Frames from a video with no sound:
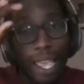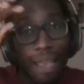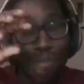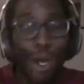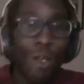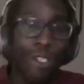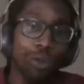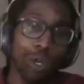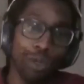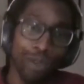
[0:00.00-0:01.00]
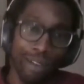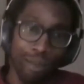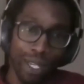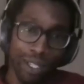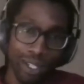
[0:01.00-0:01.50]
in parts of the world we've never
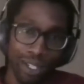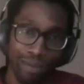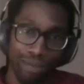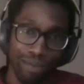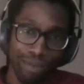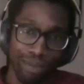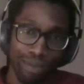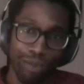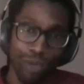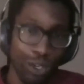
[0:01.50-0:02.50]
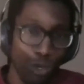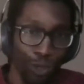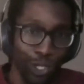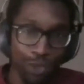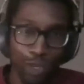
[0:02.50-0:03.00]
been to. with
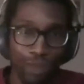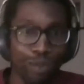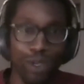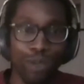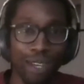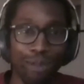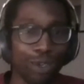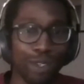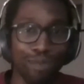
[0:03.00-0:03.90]
cultures we will